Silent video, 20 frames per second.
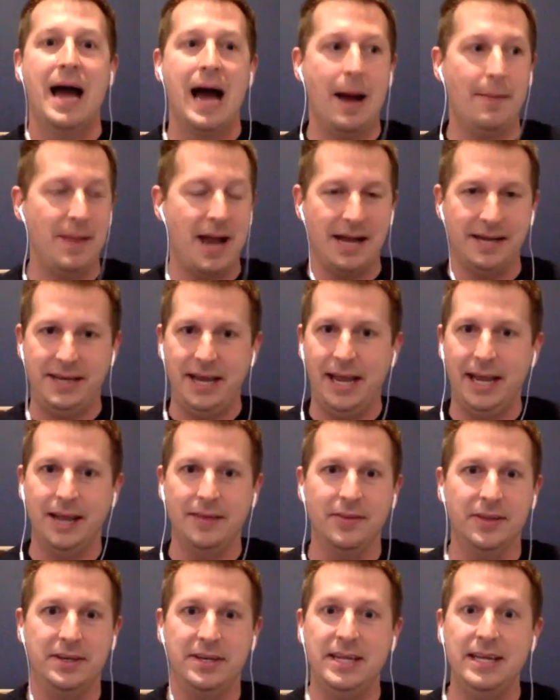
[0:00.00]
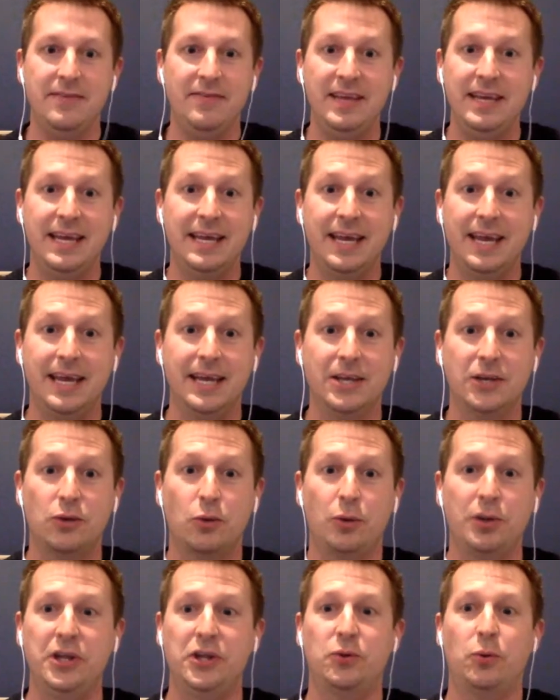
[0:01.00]
I'm not taking the TV gig in
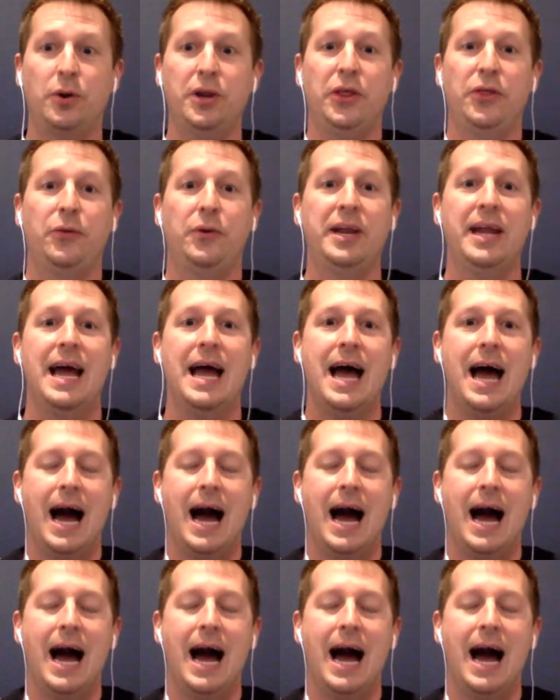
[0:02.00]
2023.